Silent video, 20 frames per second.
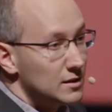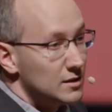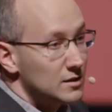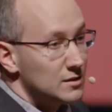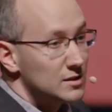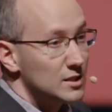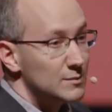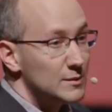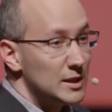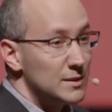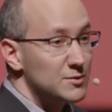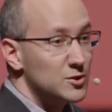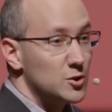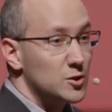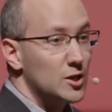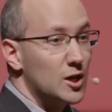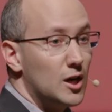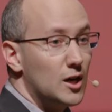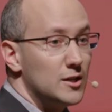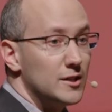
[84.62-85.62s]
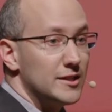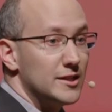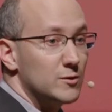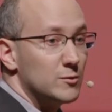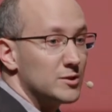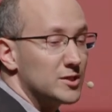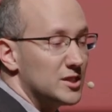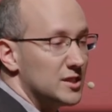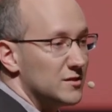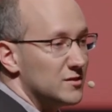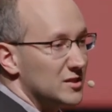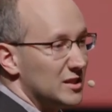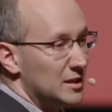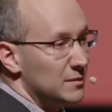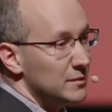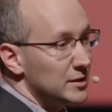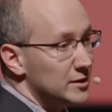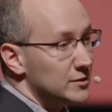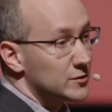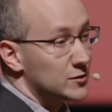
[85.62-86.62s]
Sometimes her colleague receives
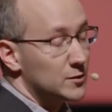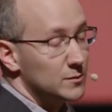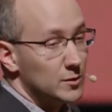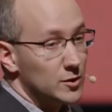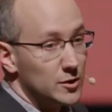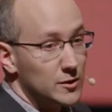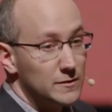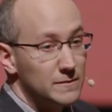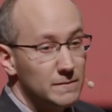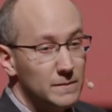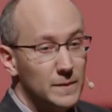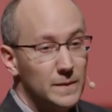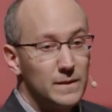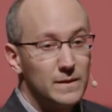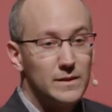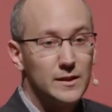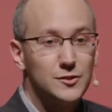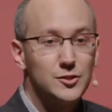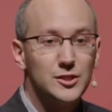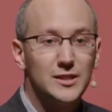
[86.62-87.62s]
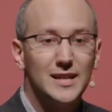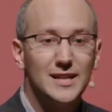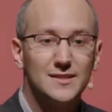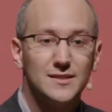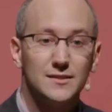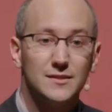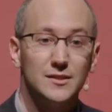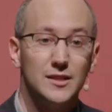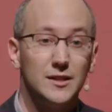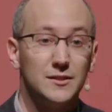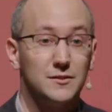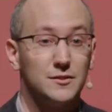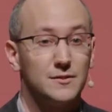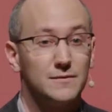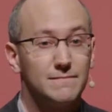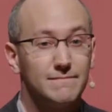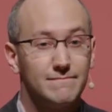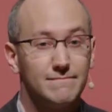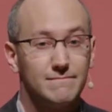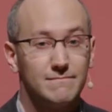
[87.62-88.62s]
emails from her that she hasn't sent.
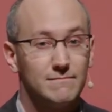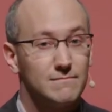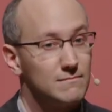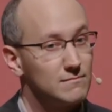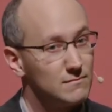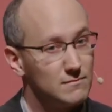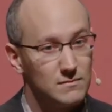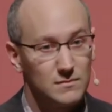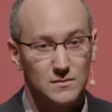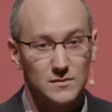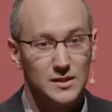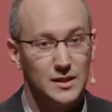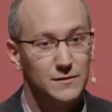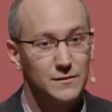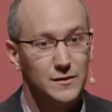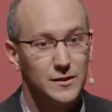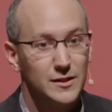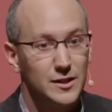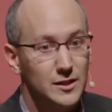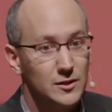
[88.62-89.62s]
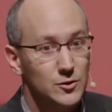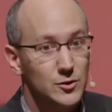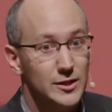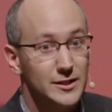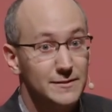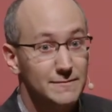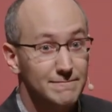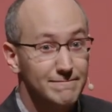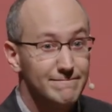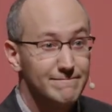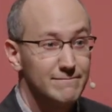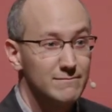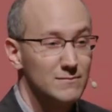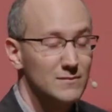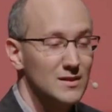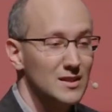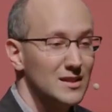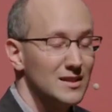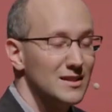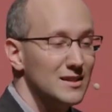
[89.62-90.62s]
Definitely not great.
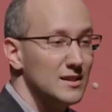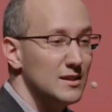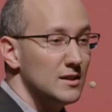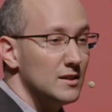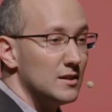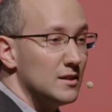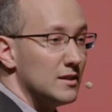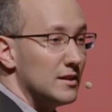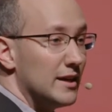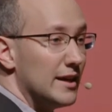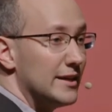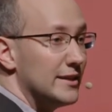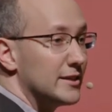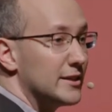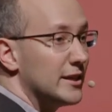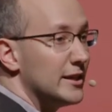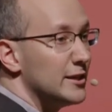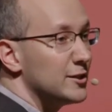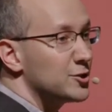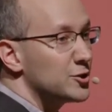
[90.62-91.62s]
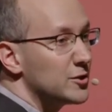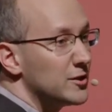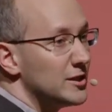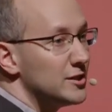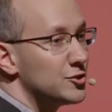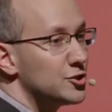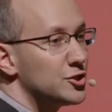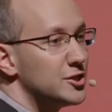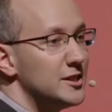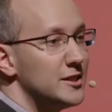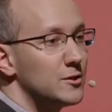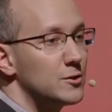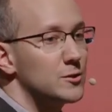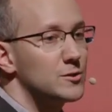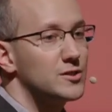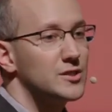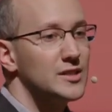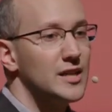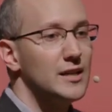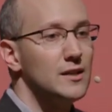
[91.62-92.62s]
And occasionally she
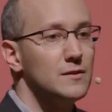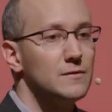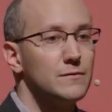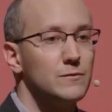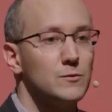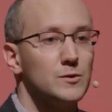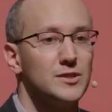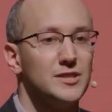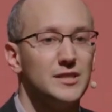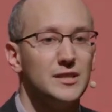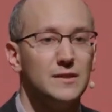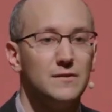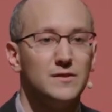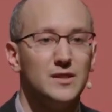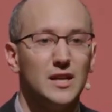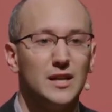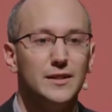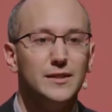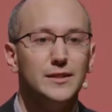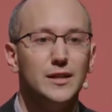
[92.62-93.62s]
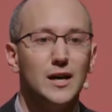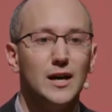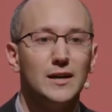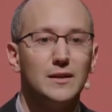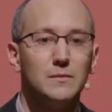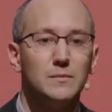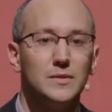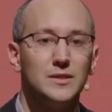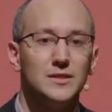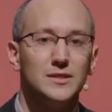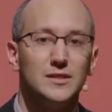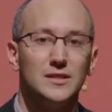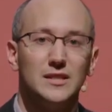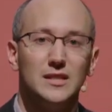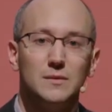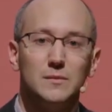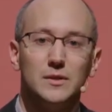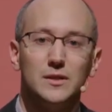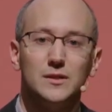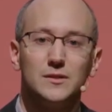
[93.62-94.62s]
herself received anonymous
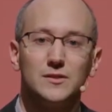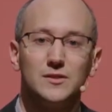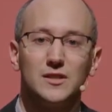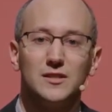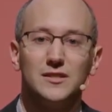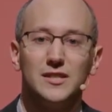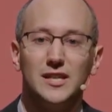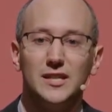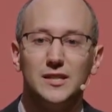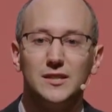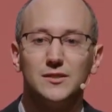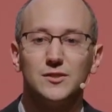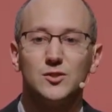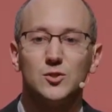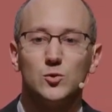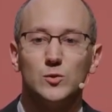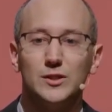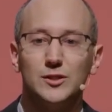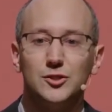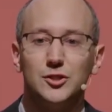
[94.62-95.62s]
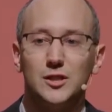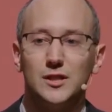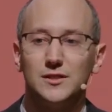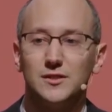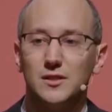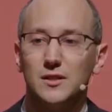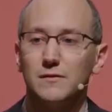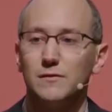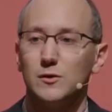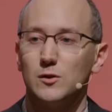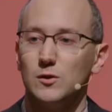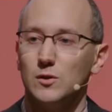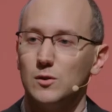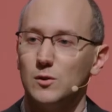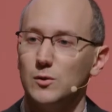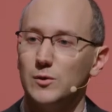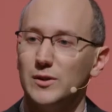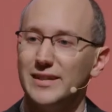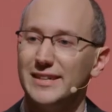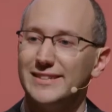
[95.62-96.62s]
emails containing screenshots of her
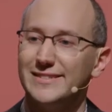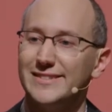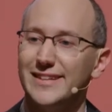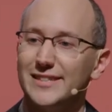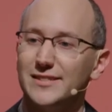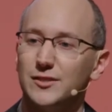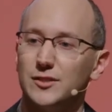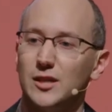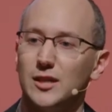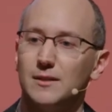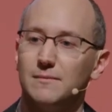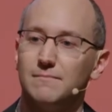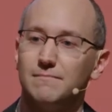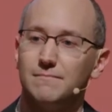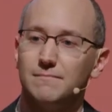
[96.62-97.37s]
own desktop.